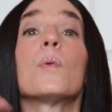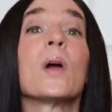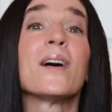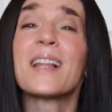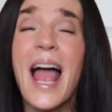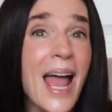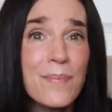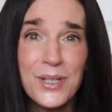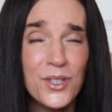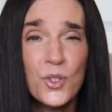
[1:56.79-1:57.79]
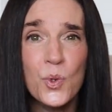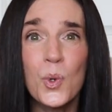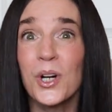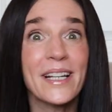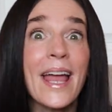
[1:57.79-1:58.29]
Well,
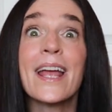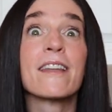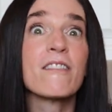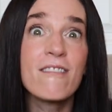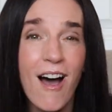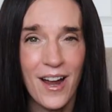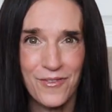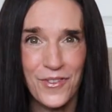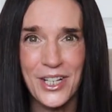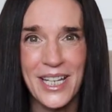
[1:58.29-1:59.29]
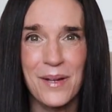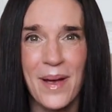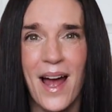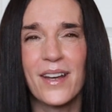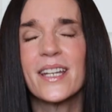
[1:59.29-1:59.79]
Sur cannot forget
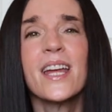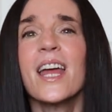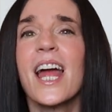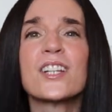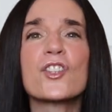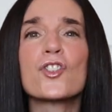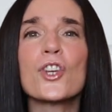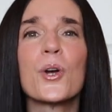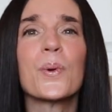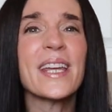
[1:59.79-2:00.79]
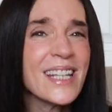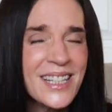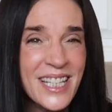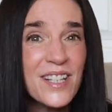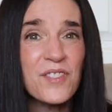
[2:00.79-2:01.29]
about it. And so he
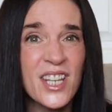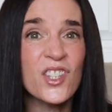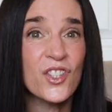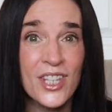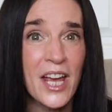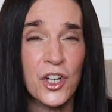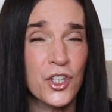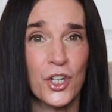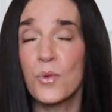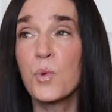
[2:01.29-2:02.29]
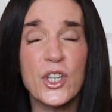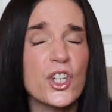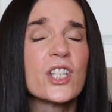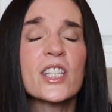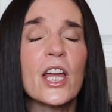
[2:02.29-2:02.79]
leaves his sector,
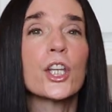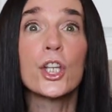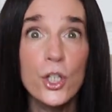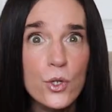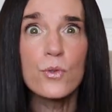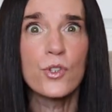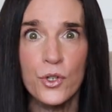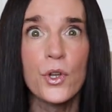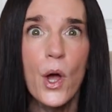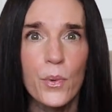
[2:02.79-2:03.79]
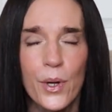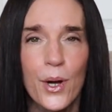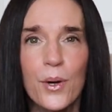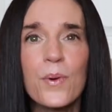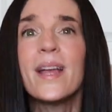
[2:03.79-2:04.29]
which is a huge
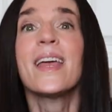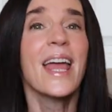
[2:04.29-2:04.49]
no-no,